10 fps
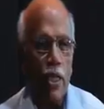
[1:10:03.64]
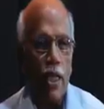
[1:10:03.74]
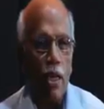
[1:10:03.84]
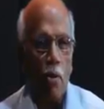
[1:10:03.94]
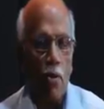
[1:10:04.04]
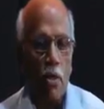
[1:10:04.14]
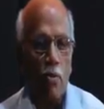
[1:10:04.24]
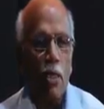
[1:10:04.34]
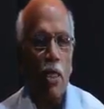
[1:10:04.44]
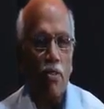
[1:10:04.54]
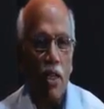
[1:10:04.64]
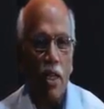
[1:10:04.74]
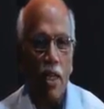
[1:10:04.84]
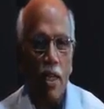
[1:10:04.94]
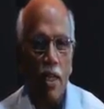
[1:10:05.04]
it. He came out, being a
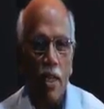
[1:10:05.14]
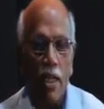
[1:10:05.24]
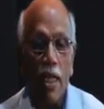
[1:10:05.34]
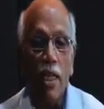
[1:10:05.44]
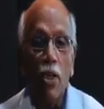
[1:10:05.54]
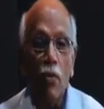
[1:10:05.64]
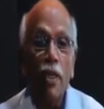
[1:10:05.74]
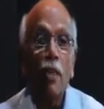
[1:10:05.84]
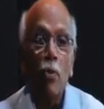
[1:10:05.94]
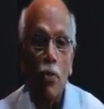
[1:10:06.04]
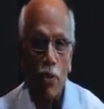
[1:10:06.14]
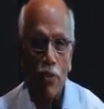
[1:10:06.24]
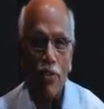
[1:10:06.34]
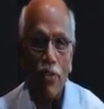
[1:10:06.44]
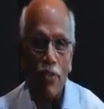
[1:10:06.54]
Sunday, he didn't know where the post
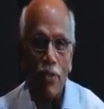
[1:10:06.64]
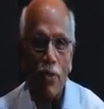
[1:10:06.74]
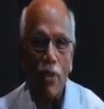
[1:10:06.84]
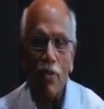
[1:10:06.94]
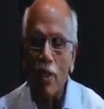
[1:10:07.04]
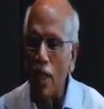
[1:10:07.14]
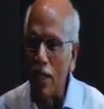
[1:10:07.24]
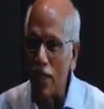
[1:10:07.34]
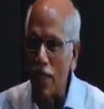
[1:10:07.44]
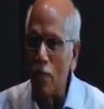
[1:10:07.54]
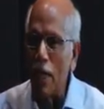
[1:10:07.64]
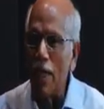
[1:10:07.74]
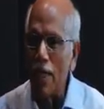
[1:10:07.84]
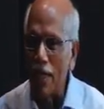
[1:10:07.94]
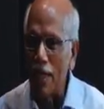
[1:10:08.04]
office is. So there were urchins
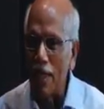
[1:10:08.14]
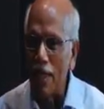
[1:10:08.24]
playing.